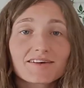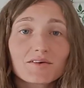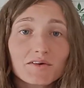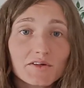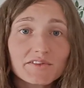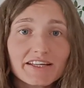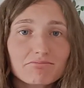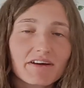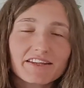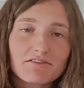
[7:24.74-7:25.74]

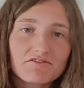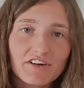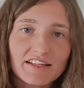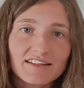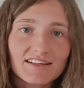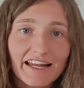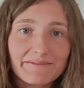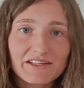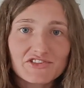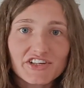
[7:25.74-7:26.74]
Concluding, my dear friend,
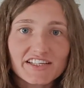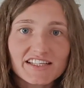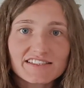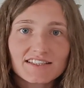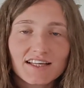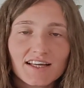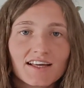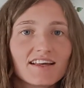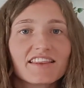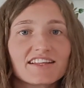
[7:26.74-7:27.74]
climbing journeys,
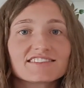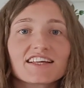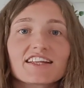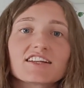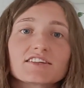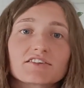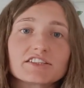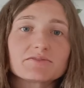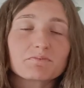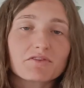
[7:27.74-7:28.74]
the sudden
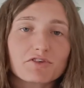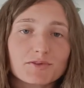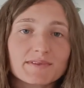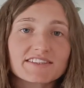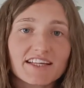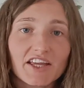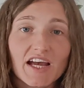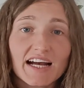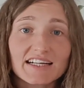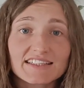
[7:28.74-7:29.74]
increase in performance that you
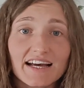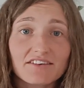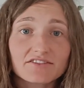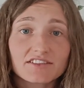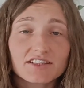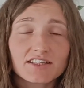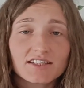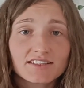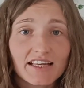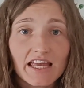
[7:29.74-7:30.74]
had after
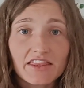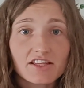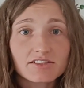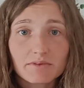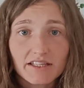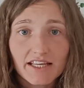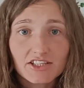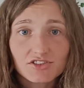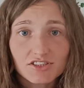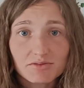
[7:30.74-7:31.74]
taking this
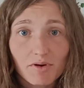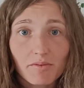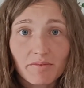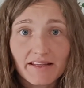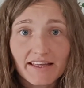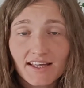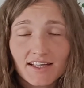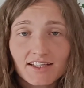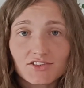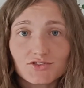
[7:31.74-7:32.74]
medication is probably
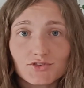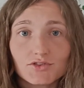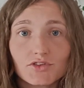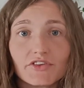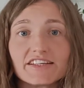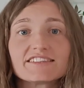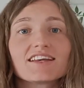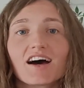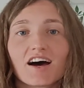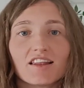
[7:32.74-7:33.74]
due to
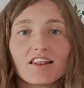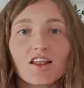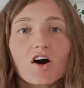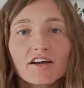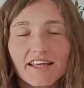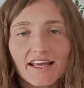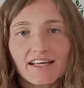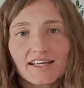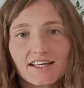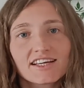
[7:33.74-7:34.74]
this
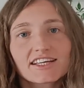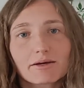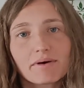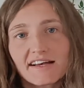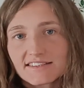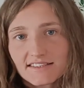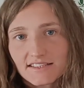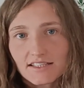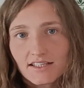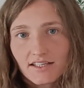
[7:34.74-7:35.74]
unlocking
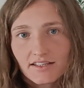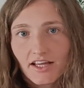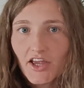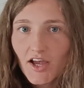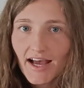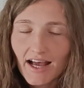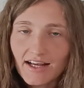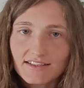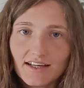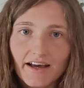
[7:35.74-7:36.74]
capacity that you
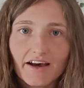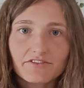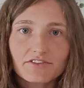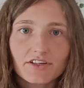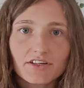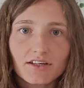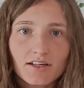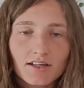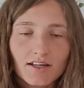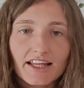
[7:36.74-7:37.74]
had after
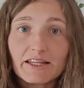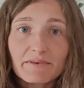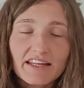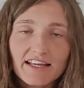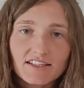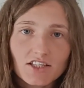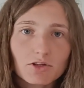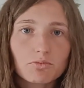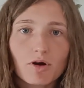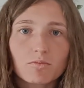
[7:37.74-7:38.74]

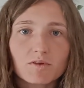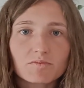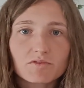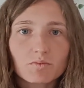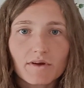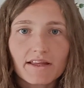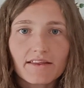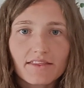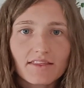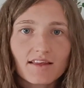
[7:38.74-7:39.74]
eliminating the problems
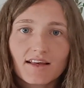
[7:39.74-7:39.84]
with